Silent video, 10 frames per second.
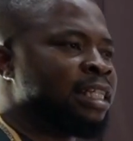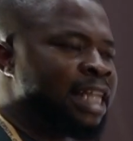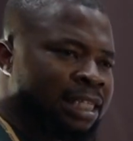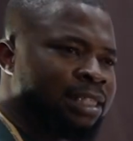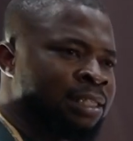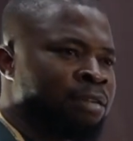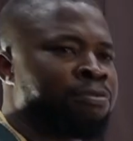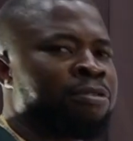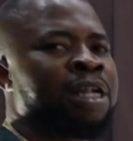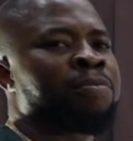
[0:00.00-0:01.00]
That is the
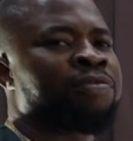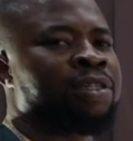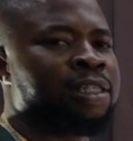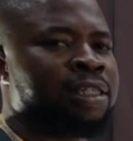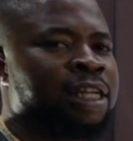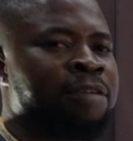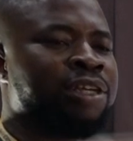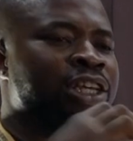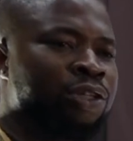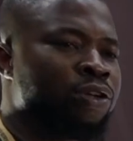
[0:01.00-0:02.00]
problem of the system.
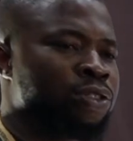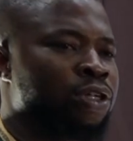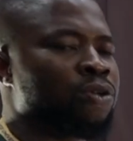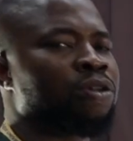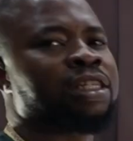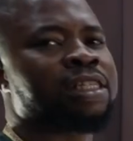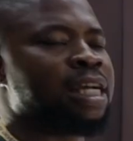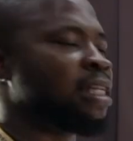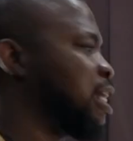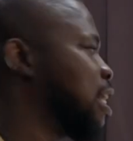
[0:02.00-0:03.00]
It does not understand